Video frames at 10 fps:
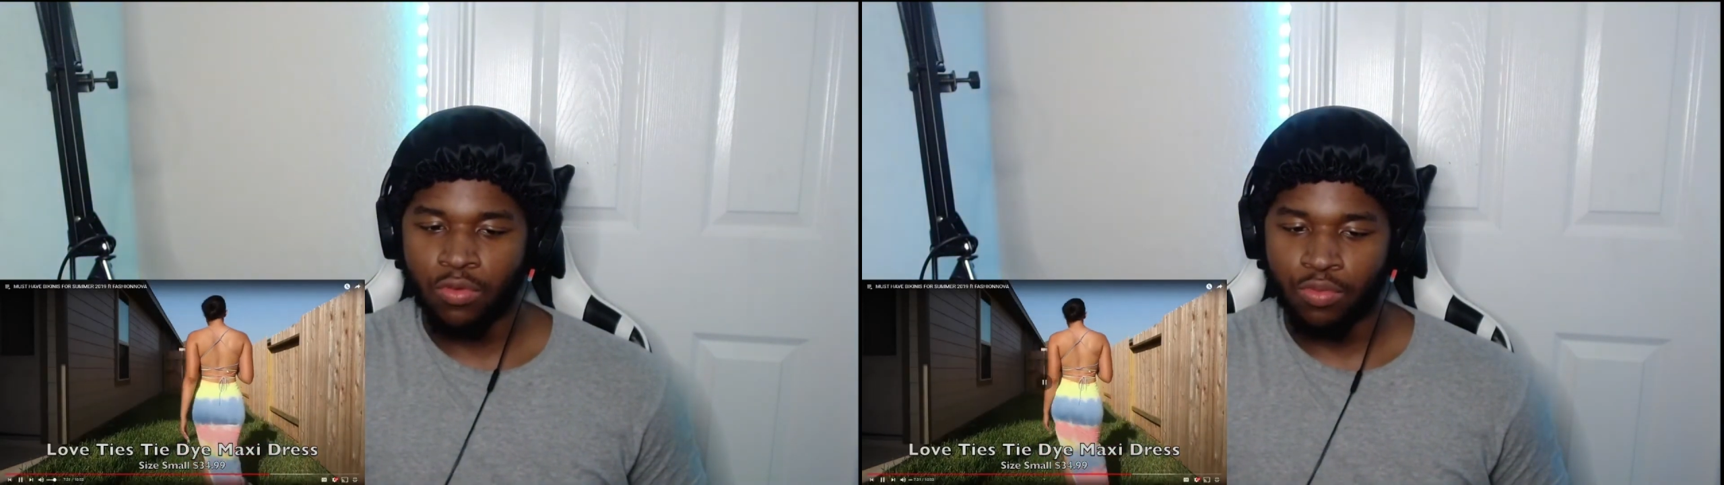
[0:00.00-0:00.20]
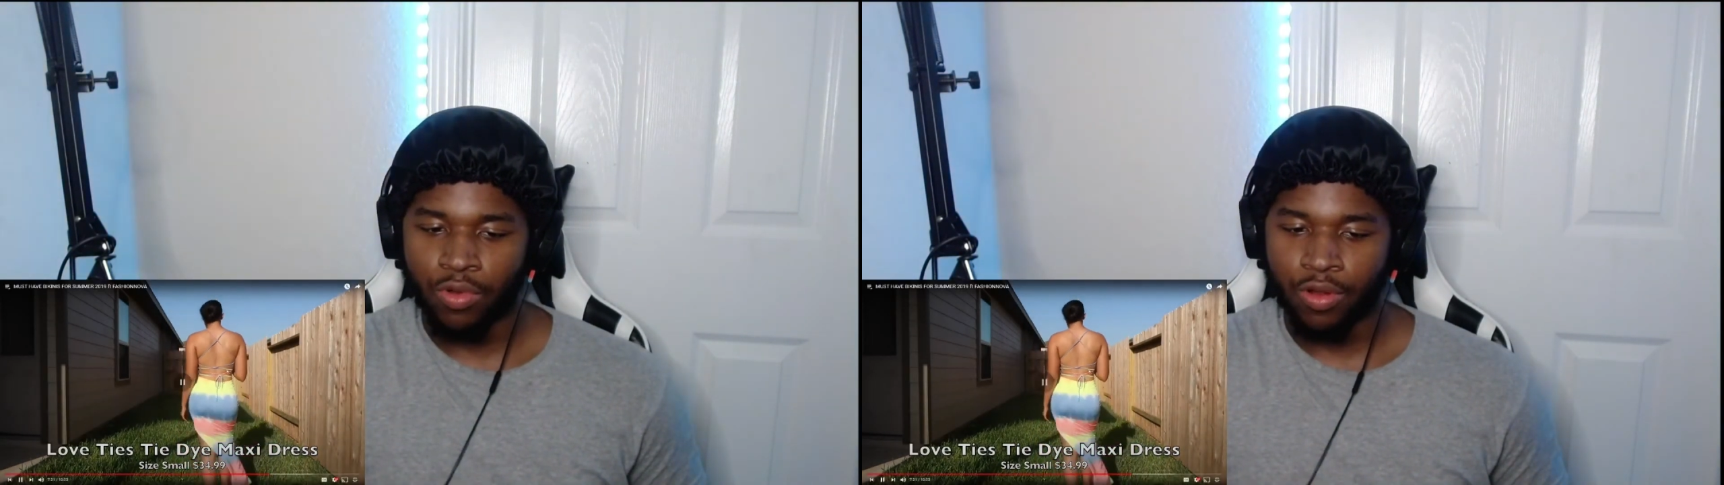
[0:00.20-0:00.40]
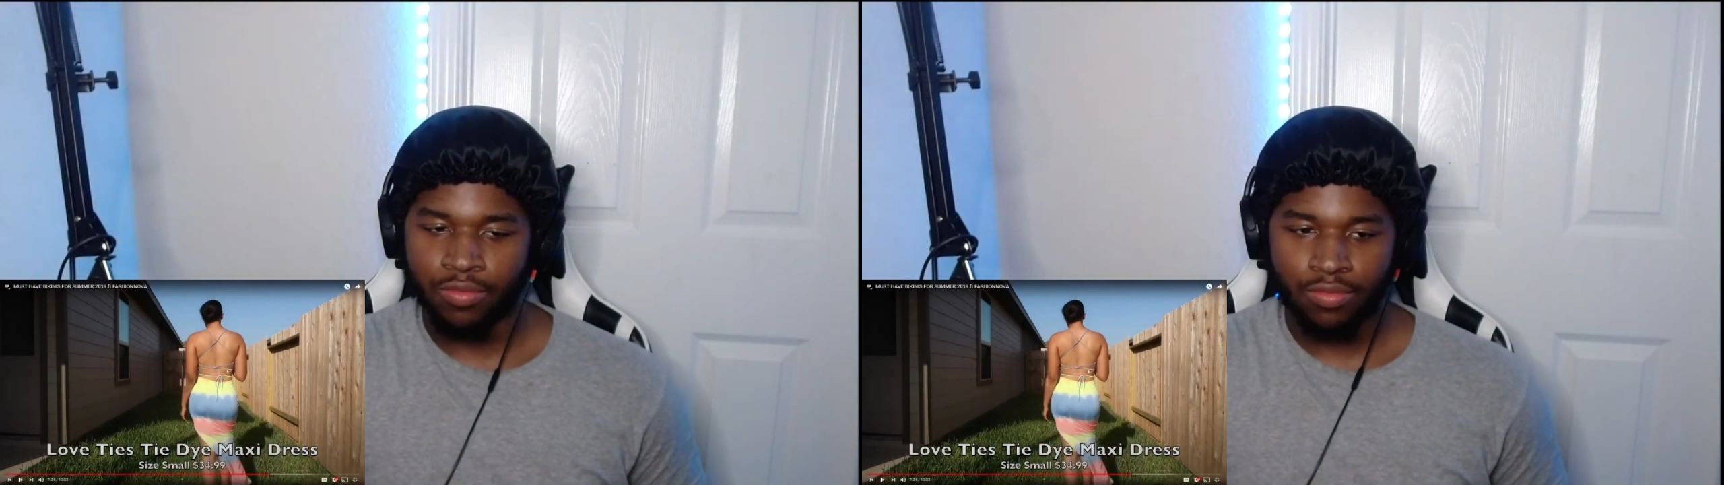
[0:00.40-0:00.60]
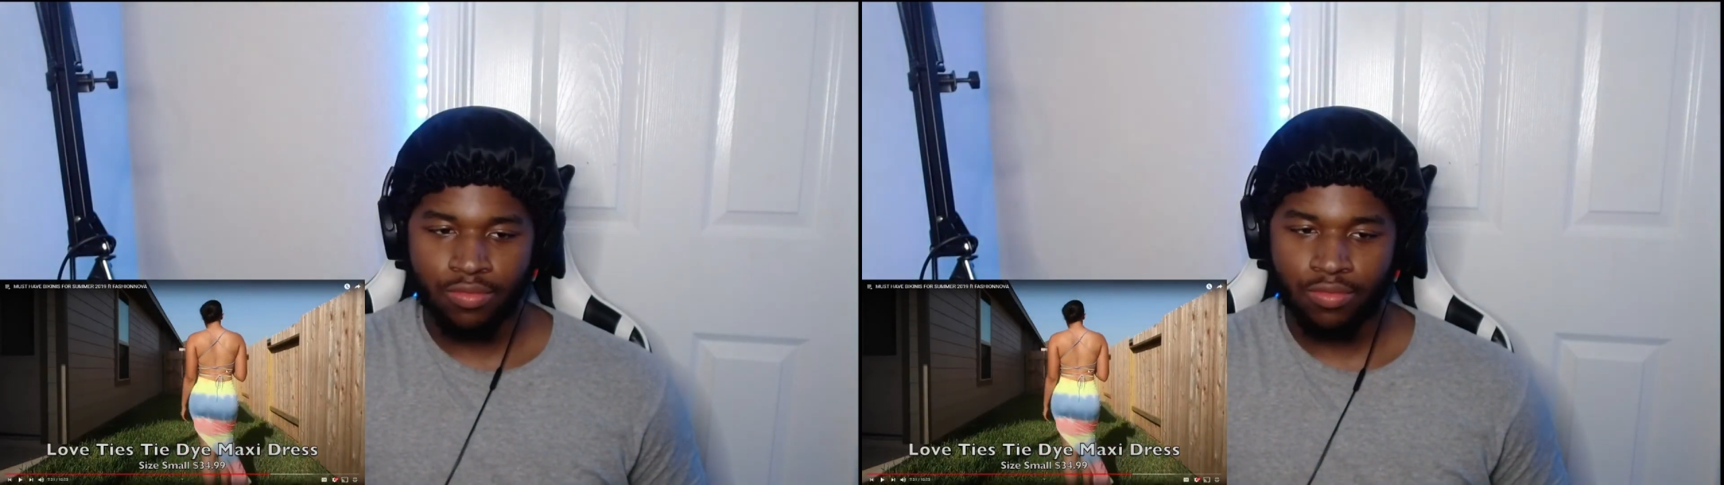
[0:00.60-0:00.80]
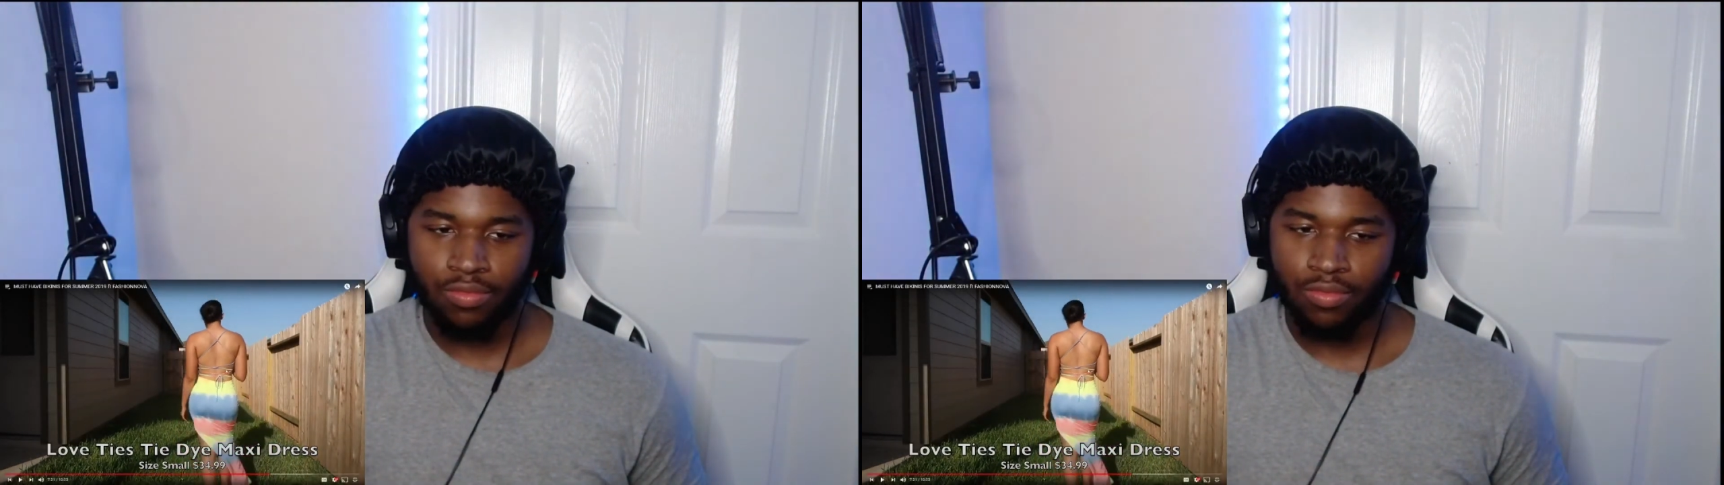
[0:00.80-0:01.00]
part.
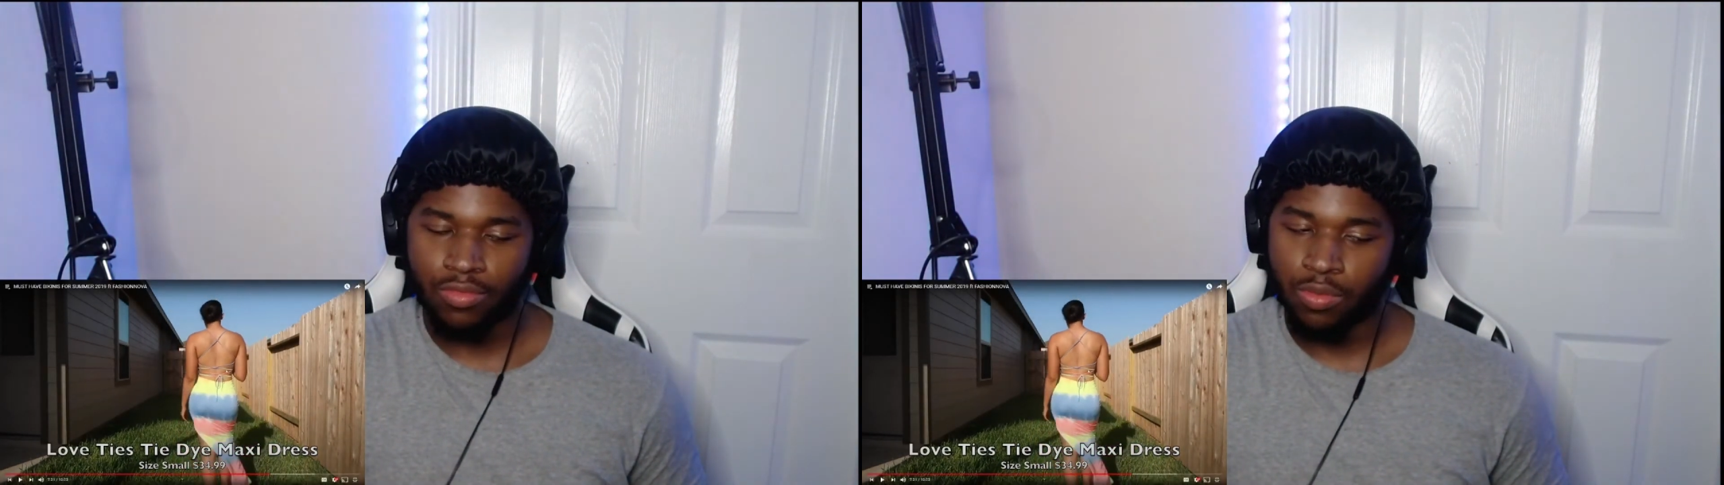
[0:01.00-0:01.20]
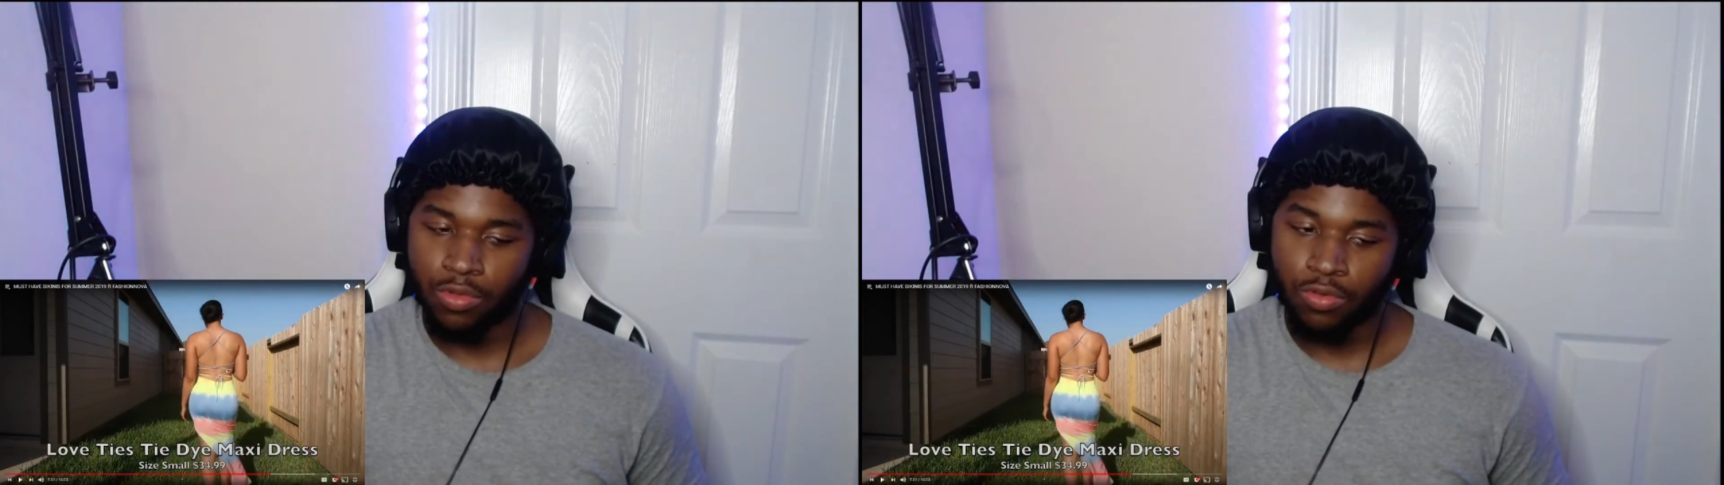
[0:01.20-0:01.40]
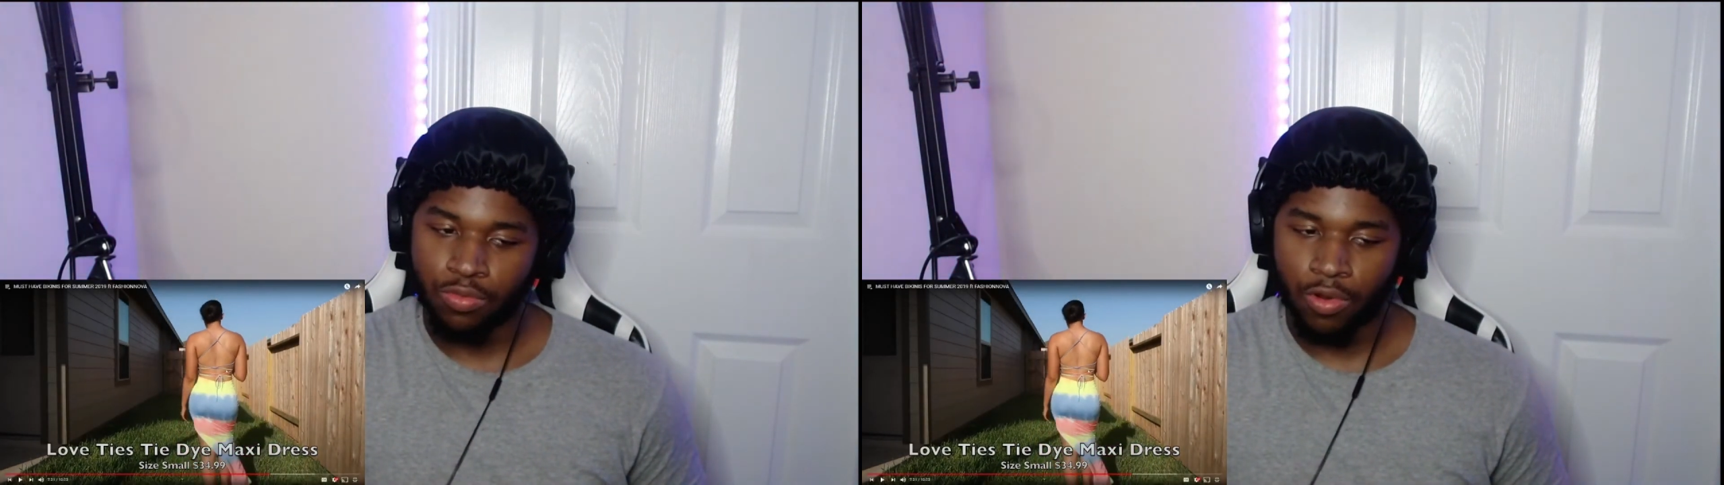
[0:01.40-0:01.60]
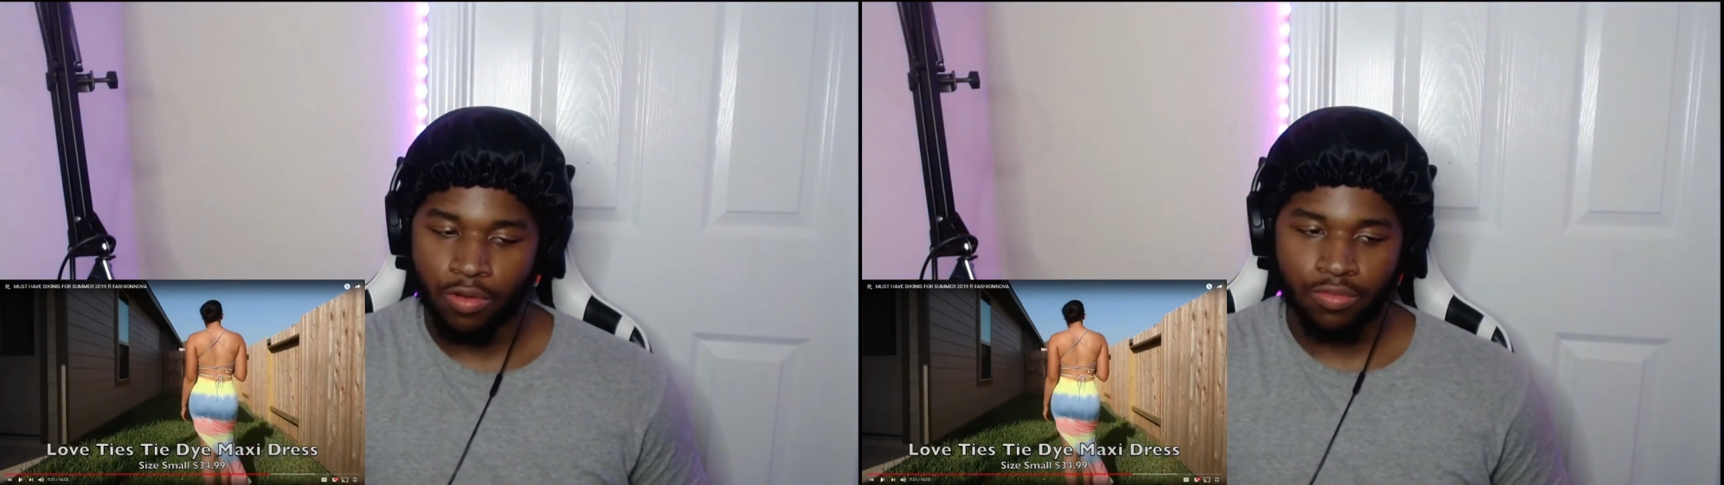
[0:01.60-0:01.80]
The blue part.